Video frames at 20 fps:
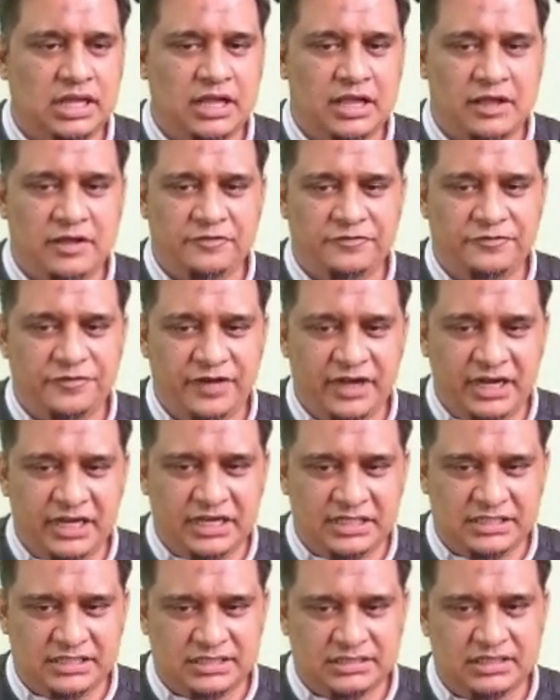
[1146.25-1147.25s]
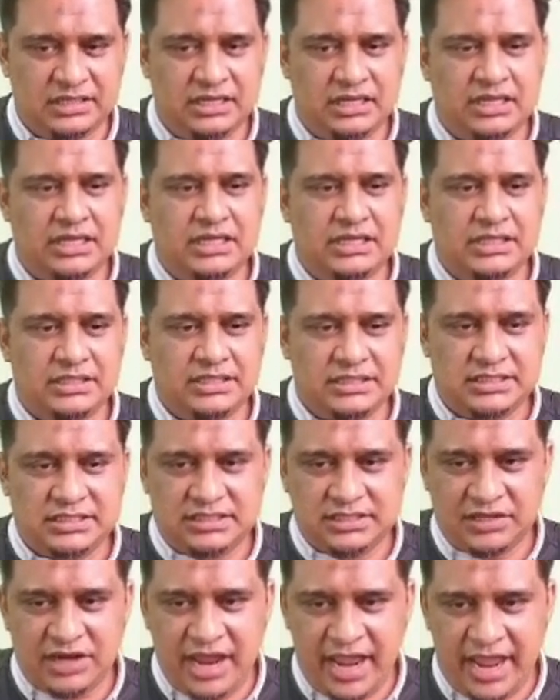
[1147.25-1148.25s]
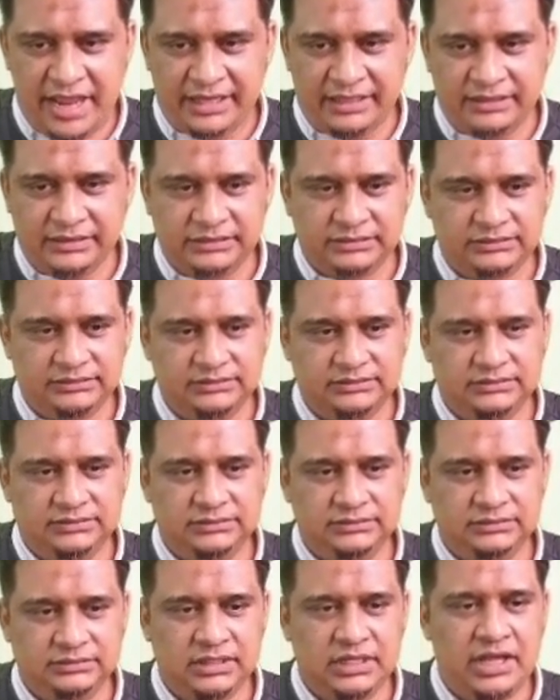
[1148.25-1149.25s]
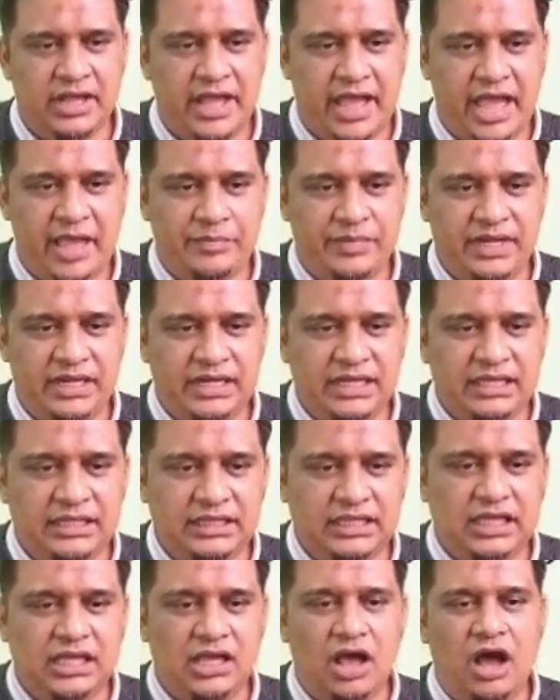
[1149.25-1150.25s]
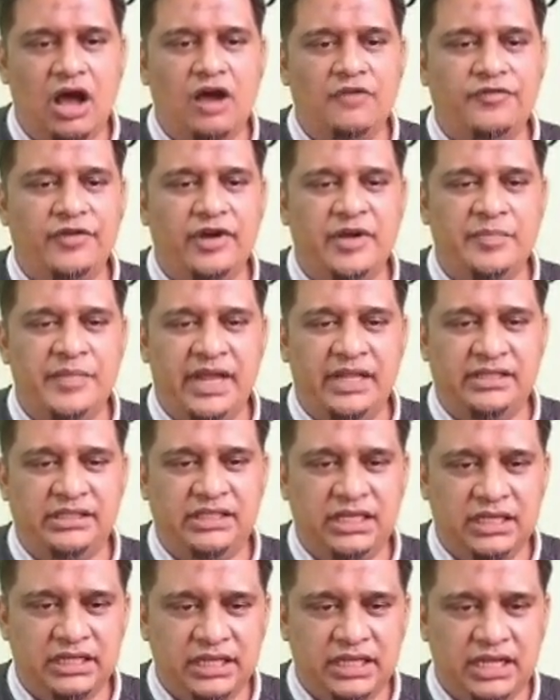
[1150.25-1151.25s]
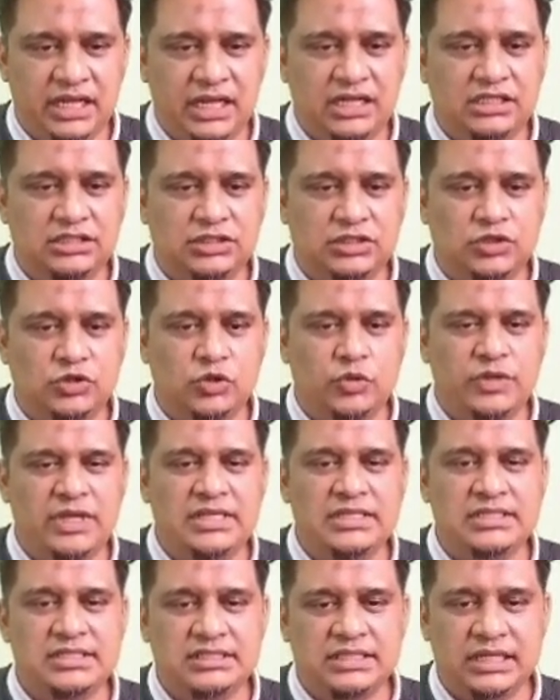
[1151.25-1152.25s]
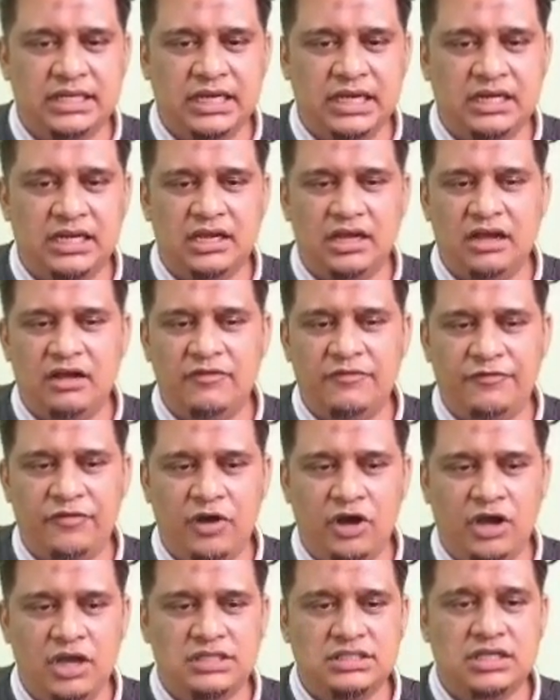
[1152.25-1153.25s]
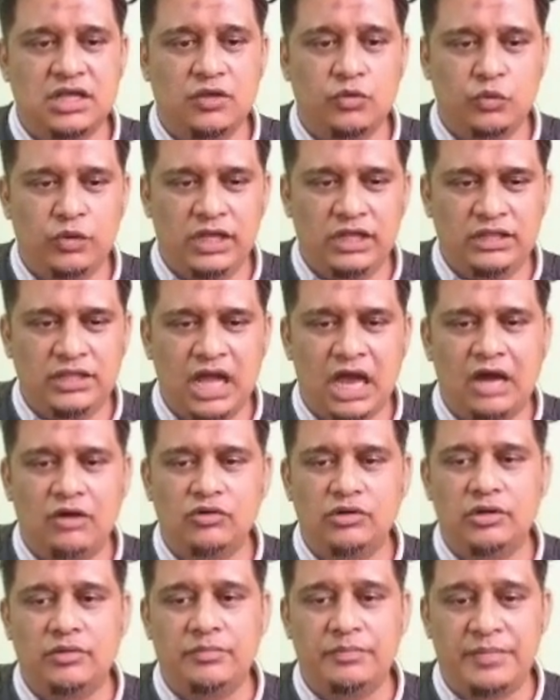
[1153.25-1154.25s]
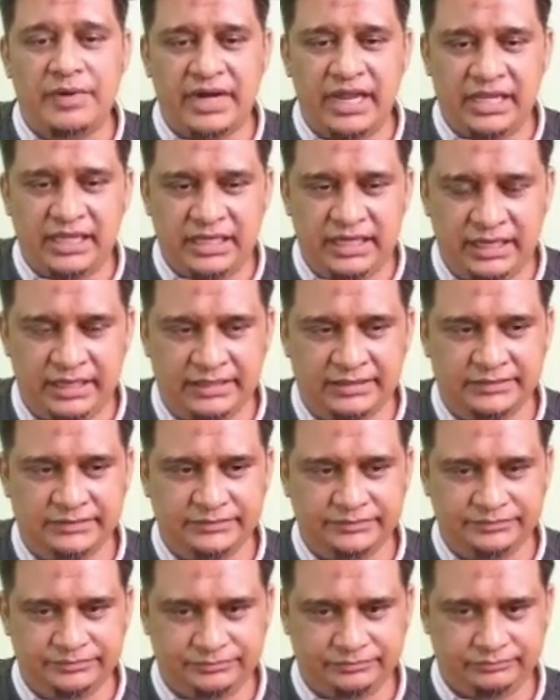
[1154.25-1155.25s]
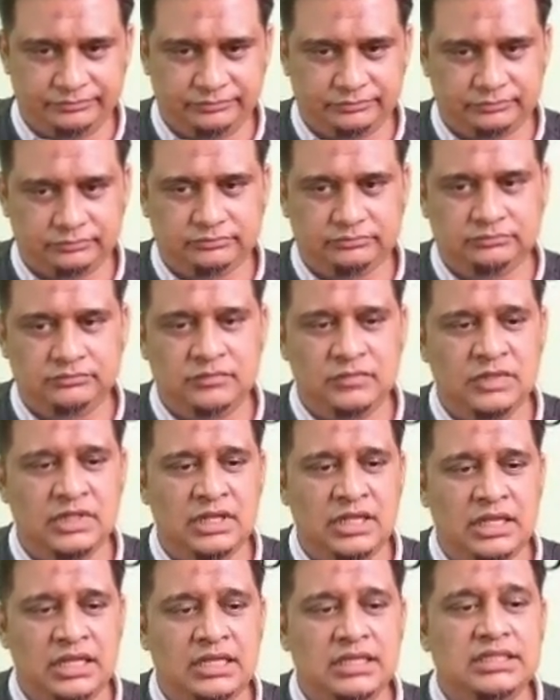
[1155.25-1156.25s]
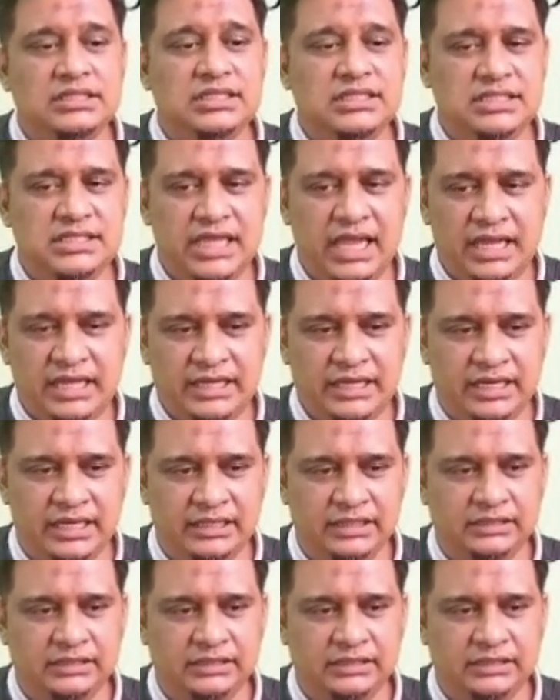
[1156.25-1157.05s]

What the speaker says: First, strength. Ability of a material to withstand a force without breaking. Second,